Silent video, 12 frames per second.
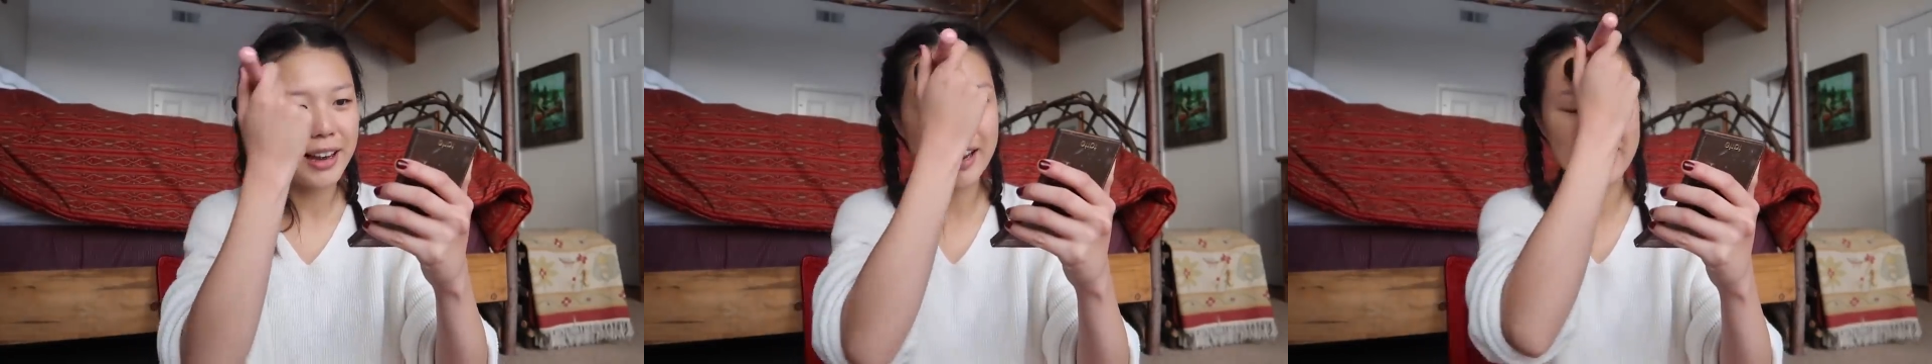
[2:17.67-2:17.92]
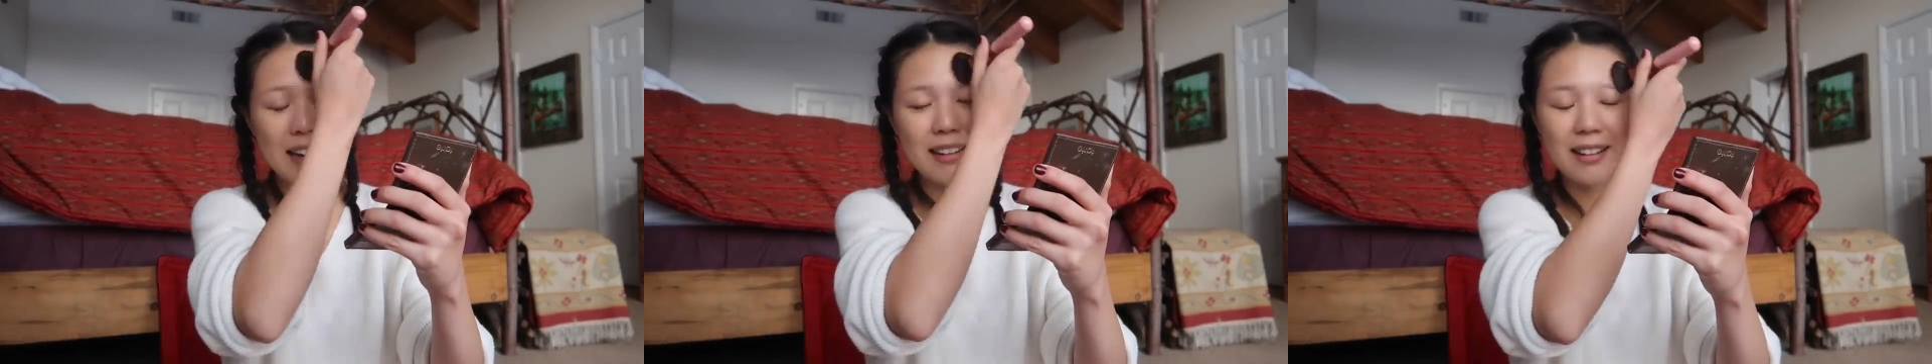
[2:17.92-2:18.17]

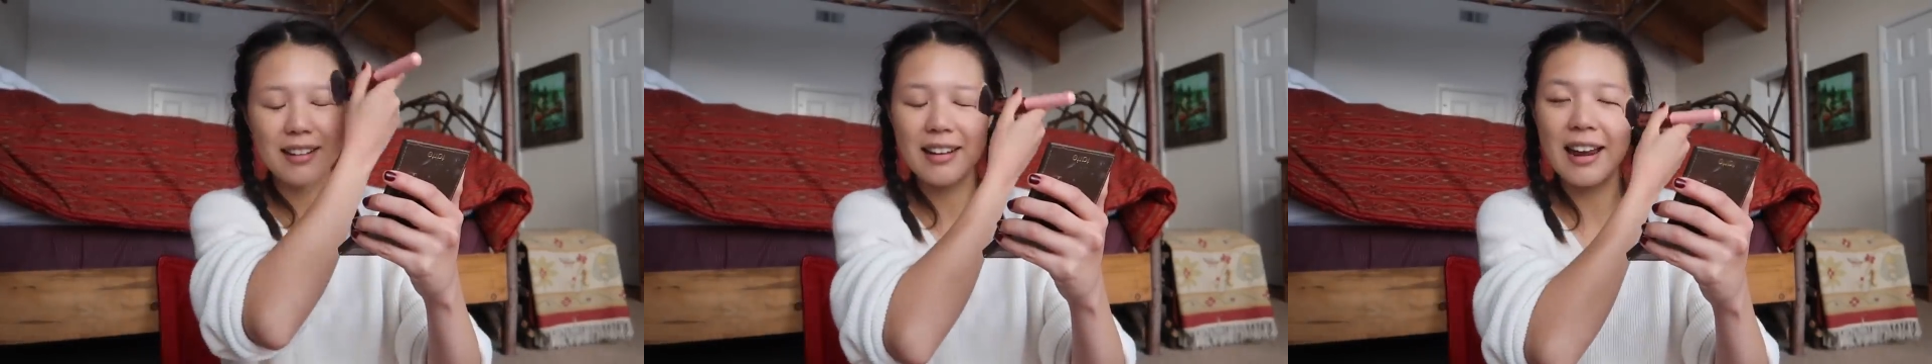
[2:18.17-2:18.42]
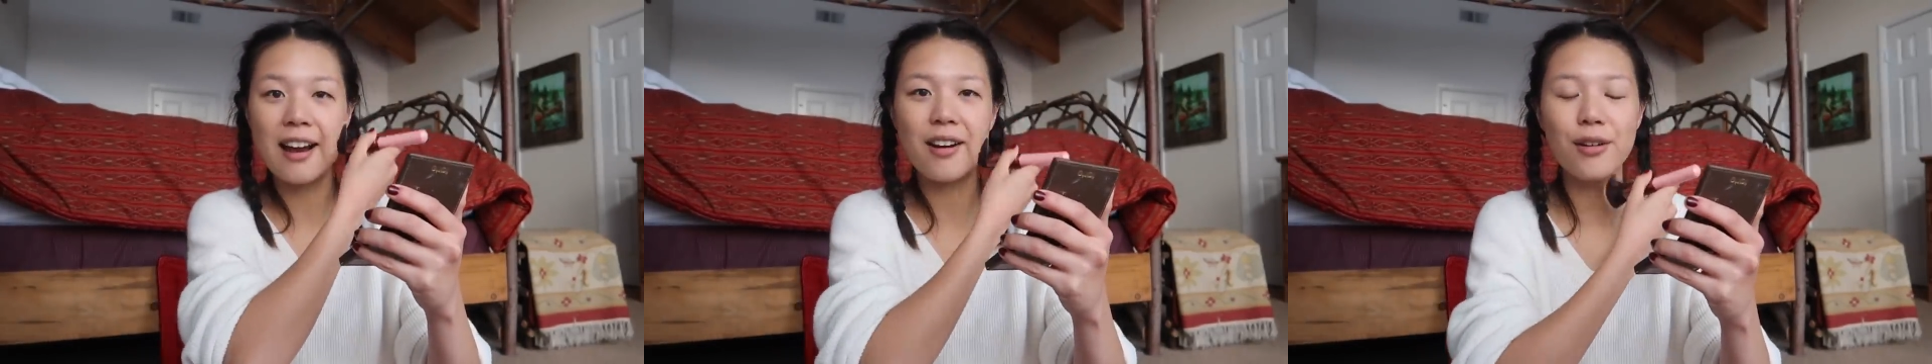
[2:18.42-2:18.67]
And
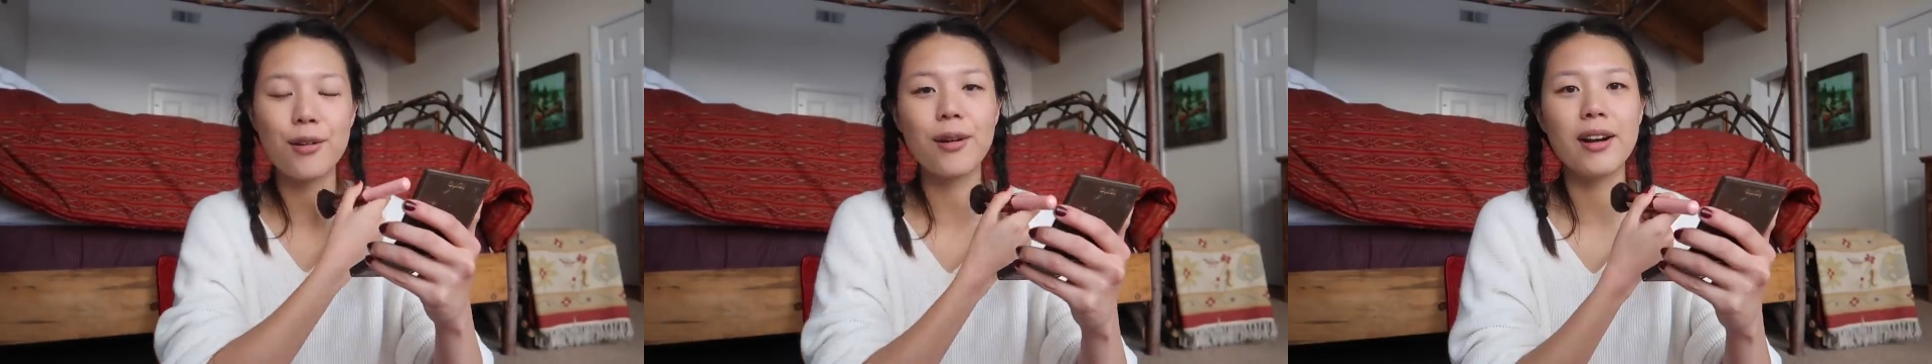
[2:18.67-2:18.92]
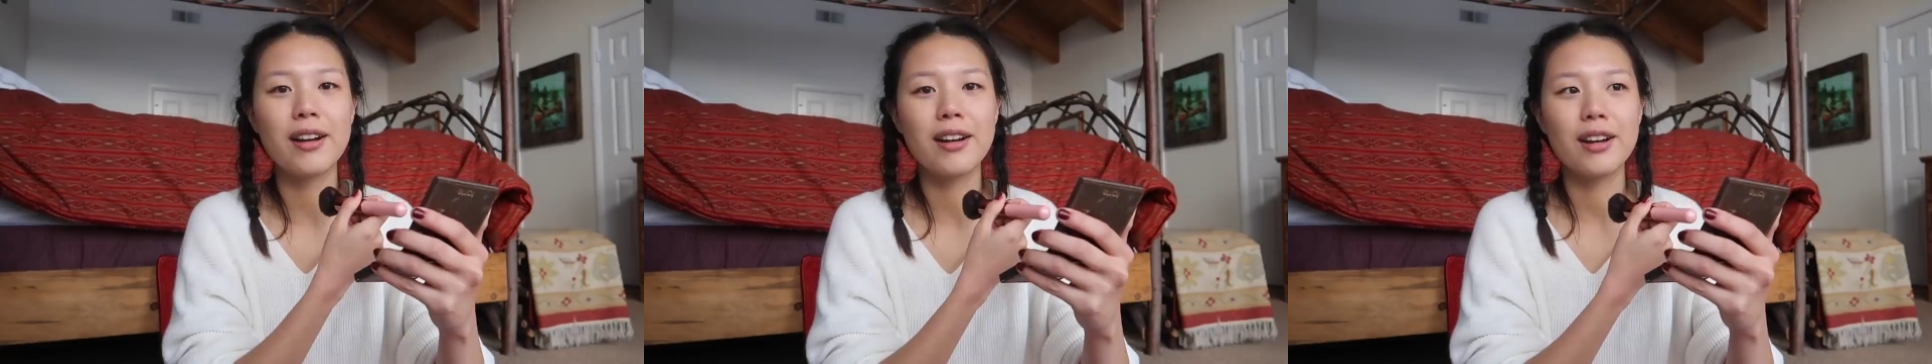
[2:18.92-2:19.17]

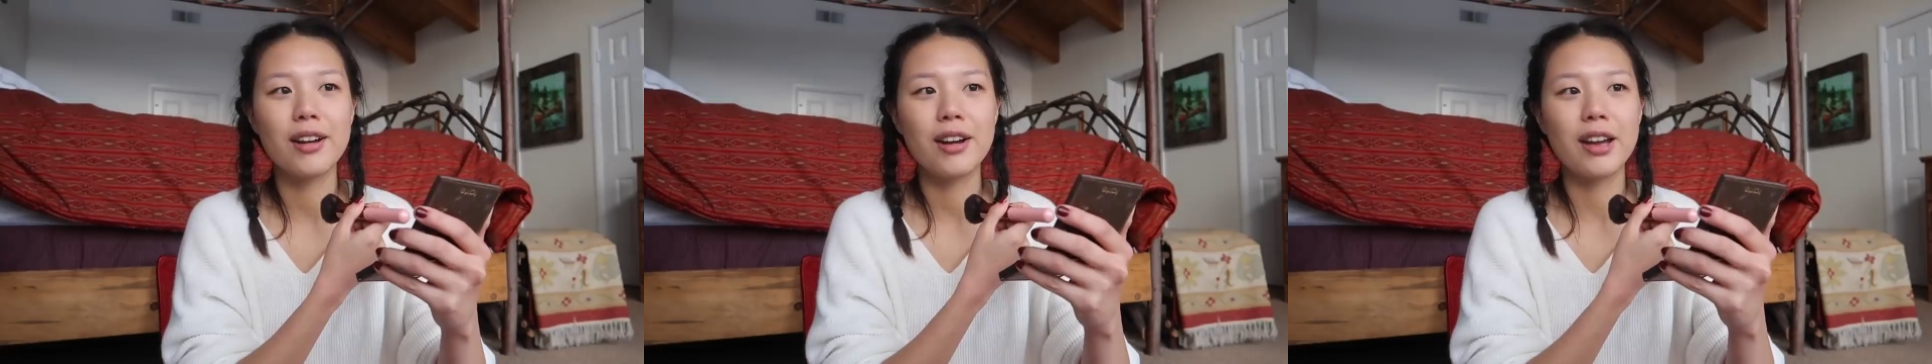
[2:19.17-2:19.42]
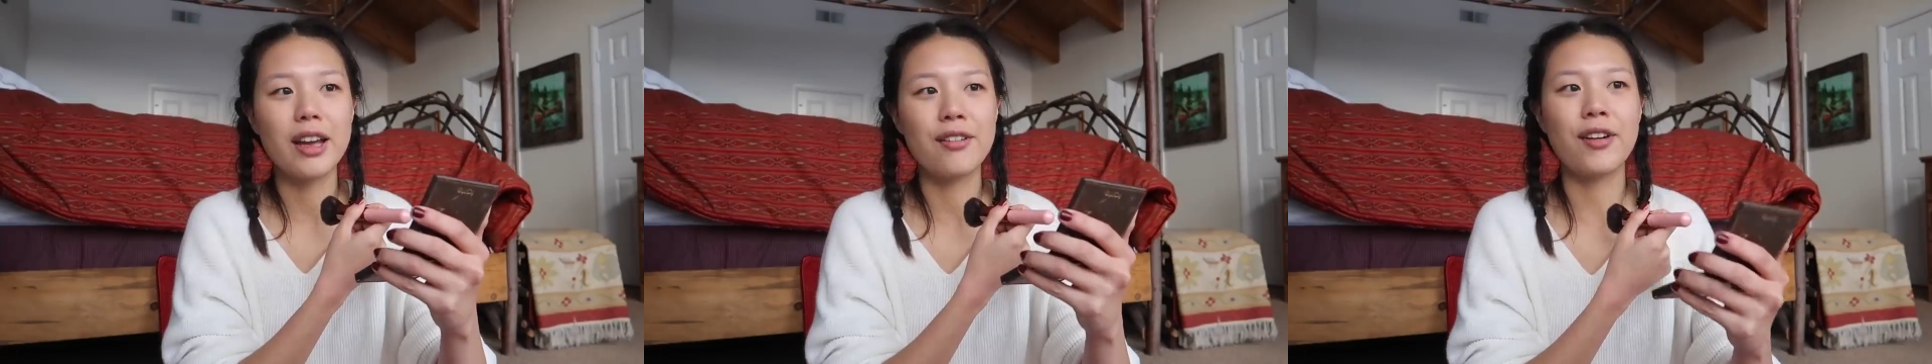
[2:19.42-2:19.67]
now
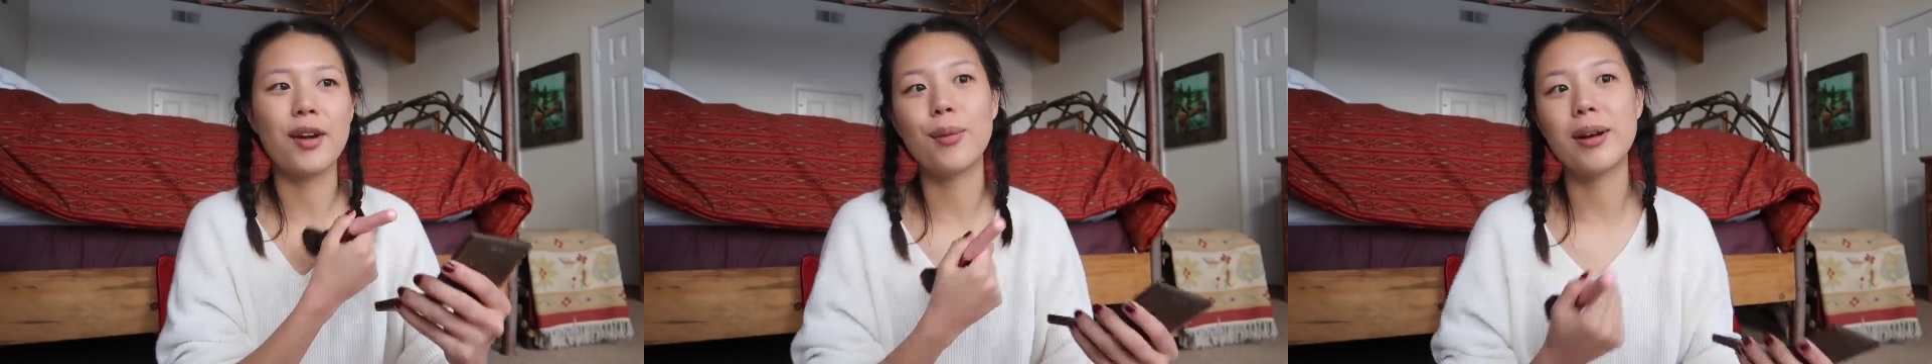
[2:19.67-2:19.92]
if I